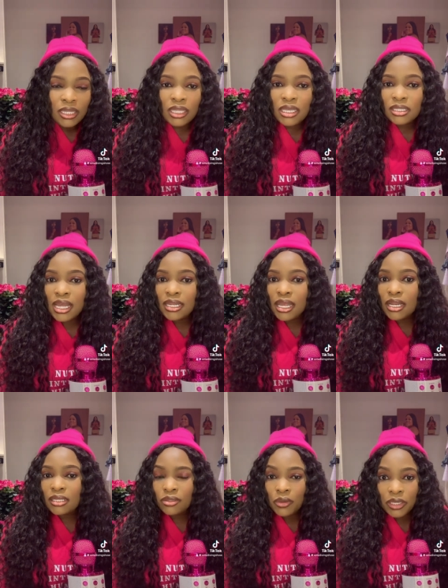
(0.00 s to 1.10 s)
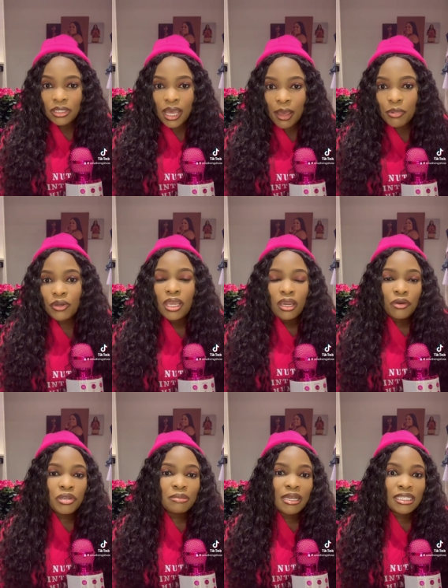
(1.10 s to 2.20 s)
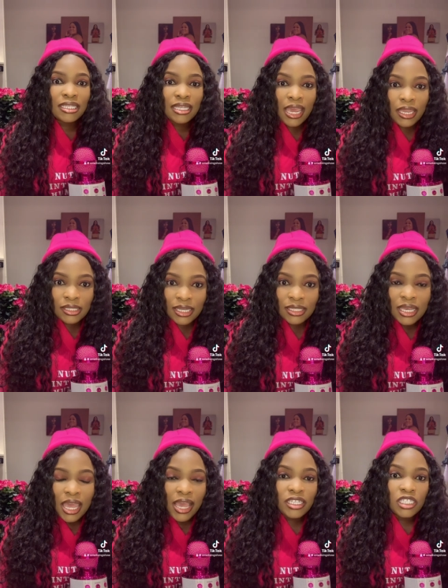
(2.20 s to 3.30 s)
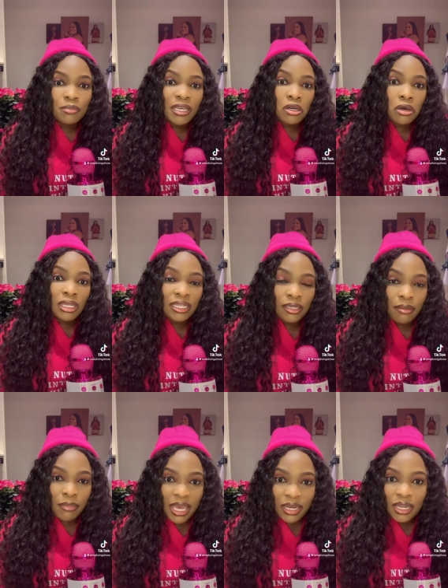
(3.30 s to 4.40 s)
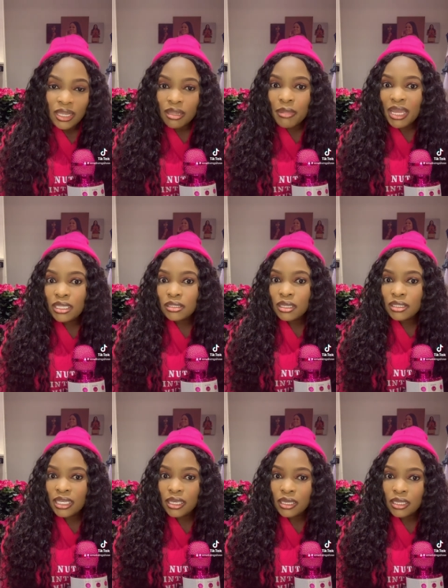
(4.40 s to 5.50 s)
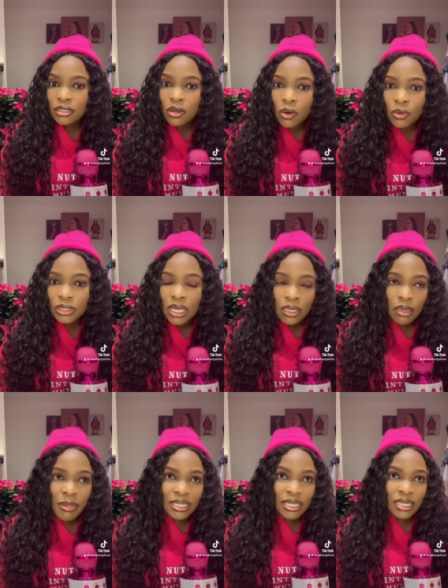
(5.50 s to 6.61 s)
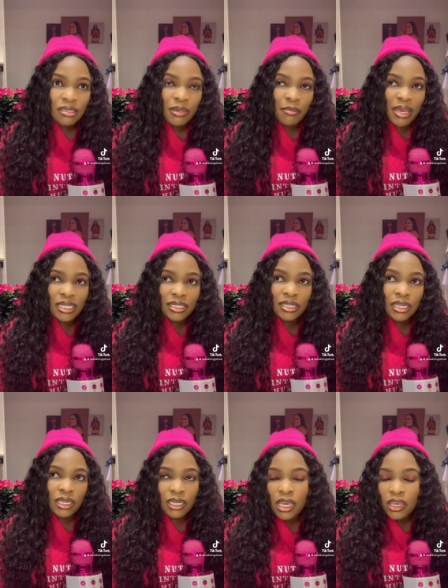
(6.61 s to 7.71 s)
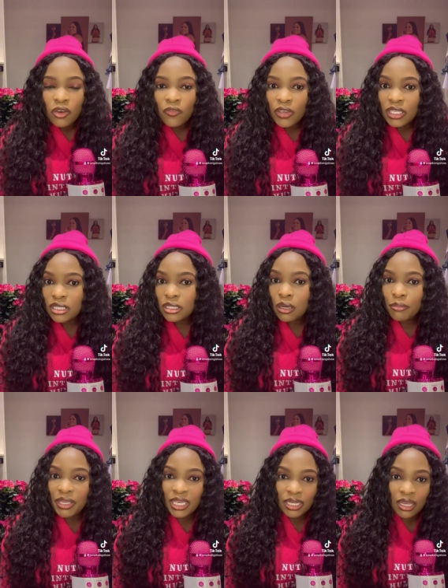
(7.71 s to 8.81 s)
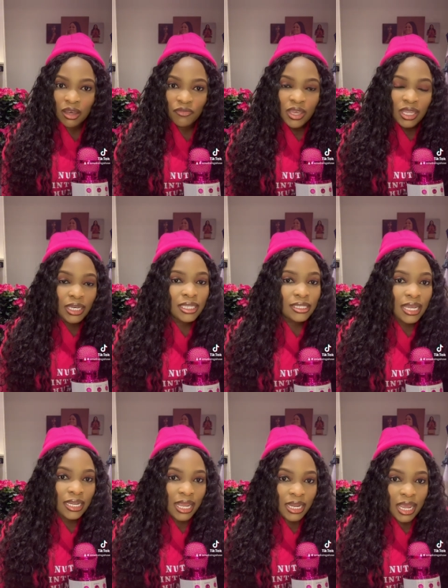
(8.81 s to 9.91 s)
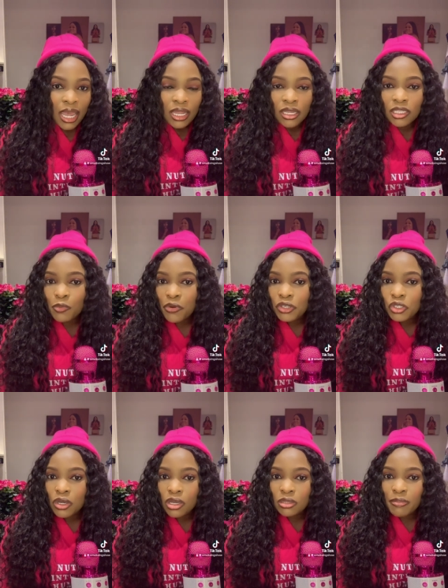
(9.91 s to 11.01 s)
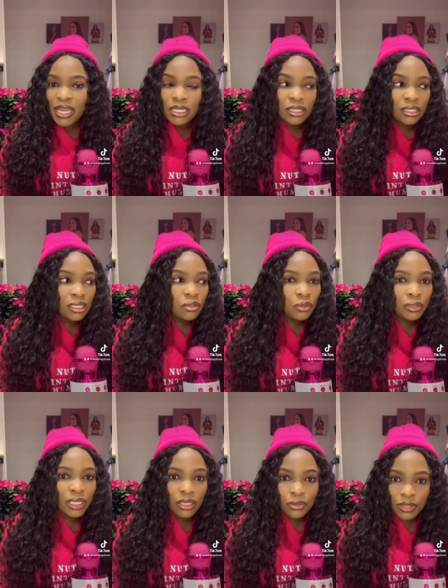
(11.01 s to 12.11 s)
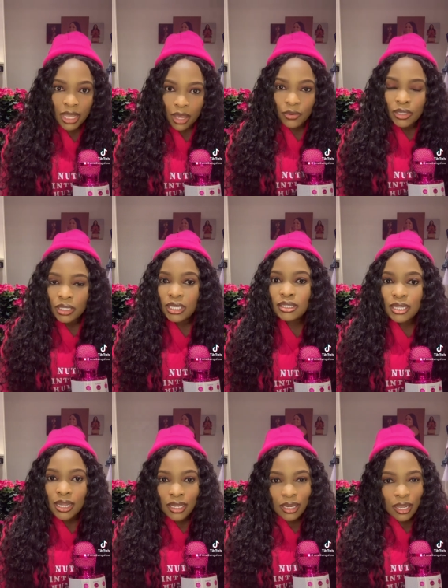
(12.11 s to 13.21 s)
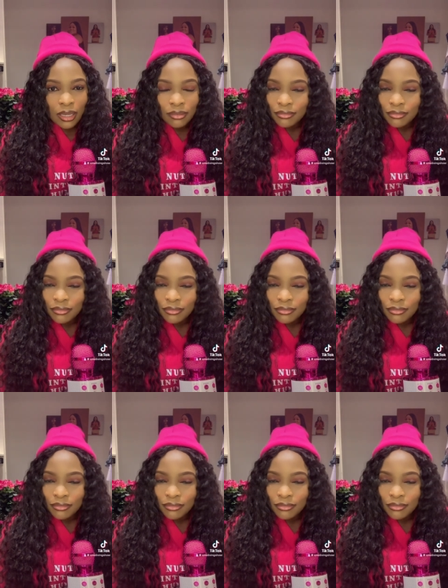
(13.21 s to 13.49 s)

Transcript: This, that, that is going to happen. Christmas has ended and she's been calling the man. The man is not taking his calls. The man sent me a message saying, your faith is not big enough. This, that, that, that. The spiritual husband is still holding you down. This, that, that, that.